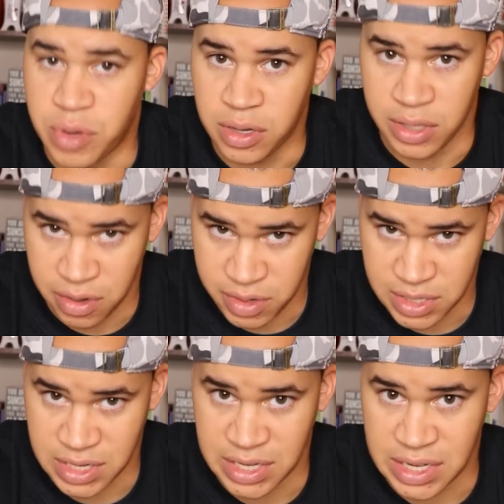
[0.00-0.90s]
could lead a
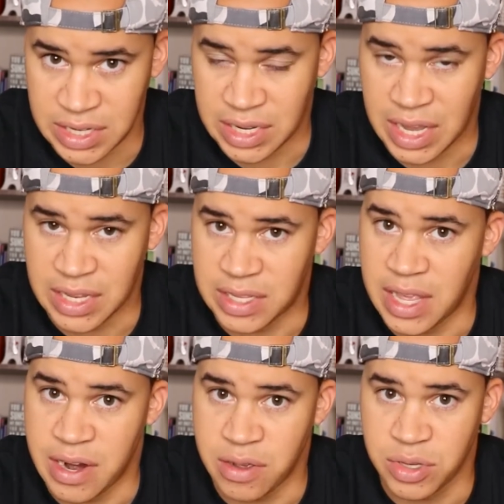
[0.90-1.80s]
resistance against
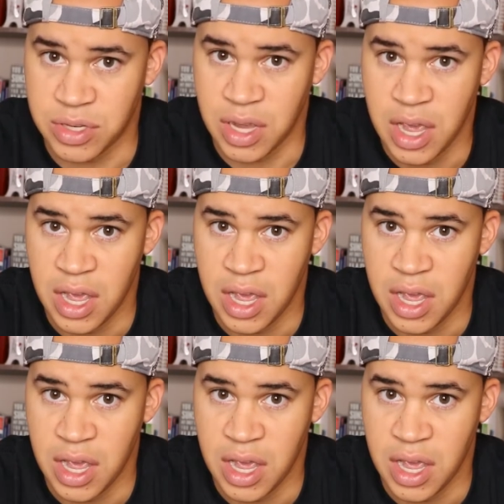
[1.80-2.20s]
Thanos.